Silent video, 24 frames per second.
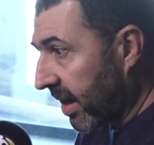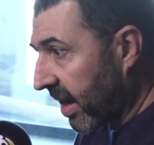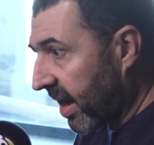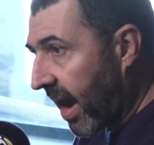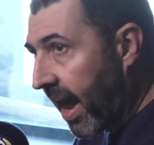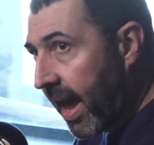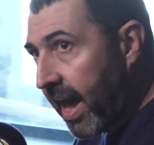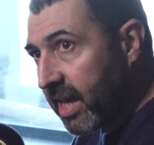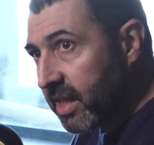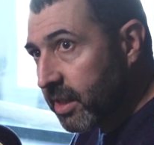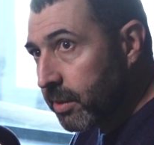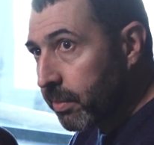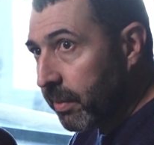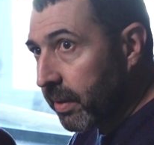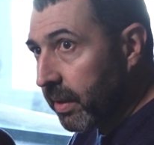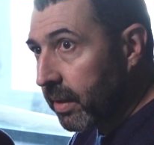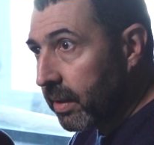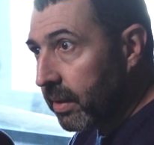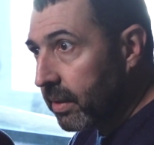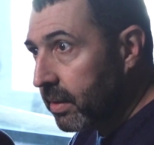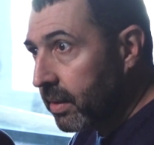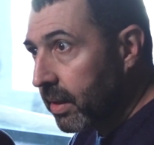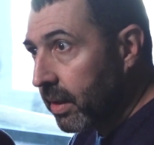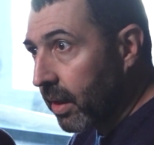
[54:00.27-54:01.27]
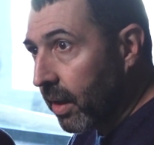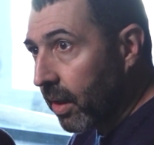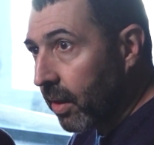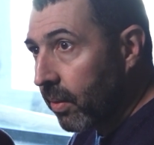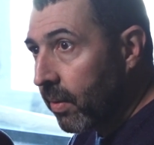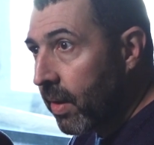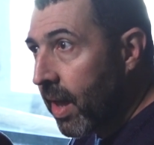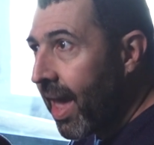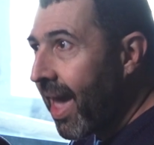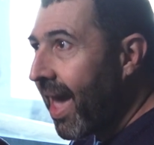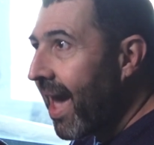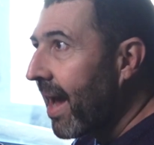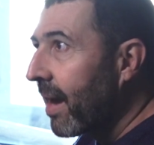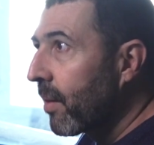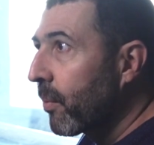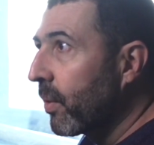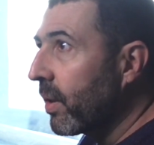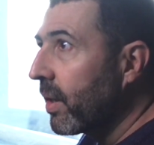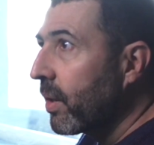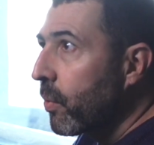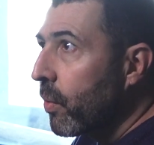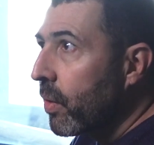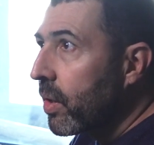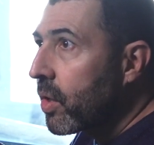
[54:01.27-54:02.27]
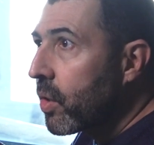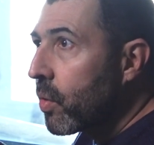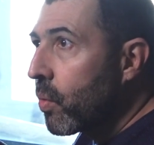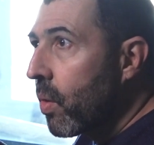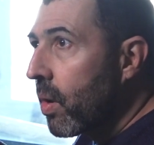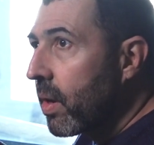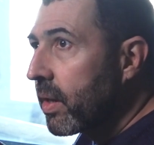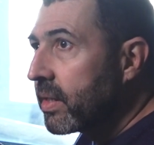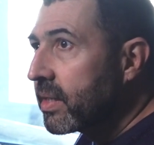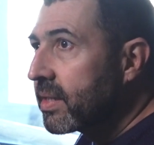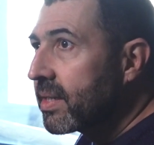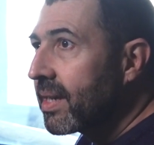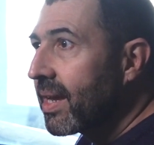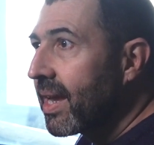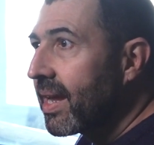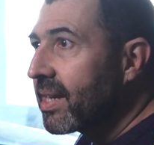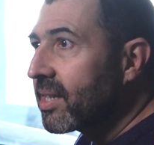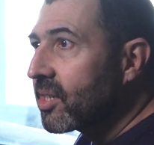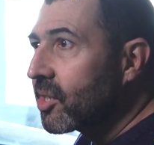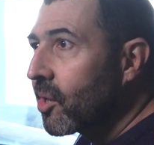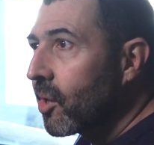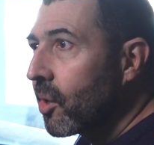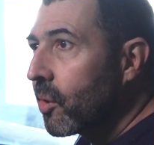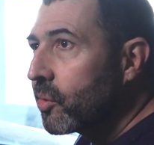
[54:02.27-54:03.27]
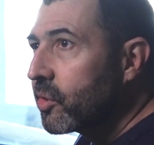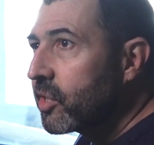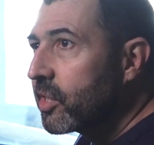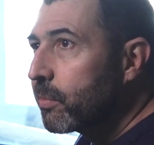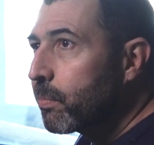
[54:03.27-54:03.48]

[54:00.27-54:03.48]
enhancement, right. And really what you want is to get as close as